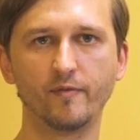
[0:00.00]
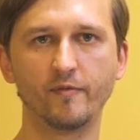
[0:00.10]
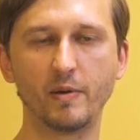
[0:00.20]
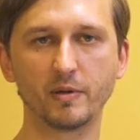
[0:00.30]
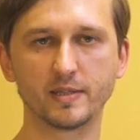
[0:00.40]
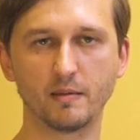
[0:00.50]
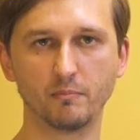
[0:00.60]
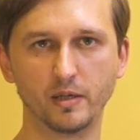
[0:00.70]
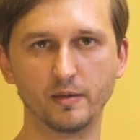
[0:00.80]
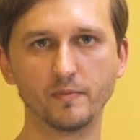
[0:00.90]

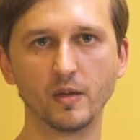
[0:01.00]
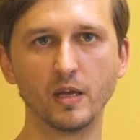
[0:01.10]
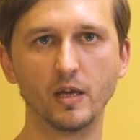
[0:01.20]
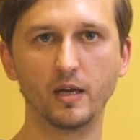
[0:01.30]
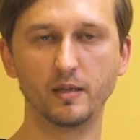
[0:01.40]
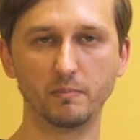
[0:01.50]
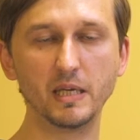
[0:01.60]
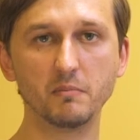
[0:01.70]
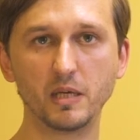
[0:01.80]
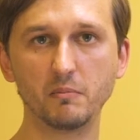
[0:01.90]
WebAssembly, and
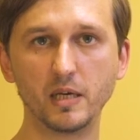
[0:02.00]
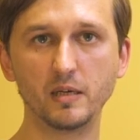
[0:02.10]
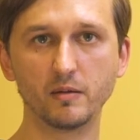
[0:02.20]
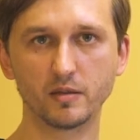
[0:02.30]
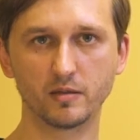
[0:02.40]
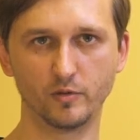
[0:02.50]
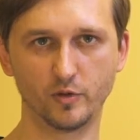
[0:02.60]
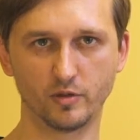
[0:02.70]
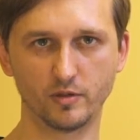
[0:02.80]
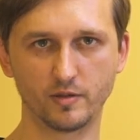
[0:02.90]
many
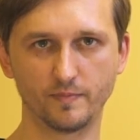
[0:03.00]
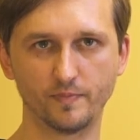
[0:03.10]
solutions.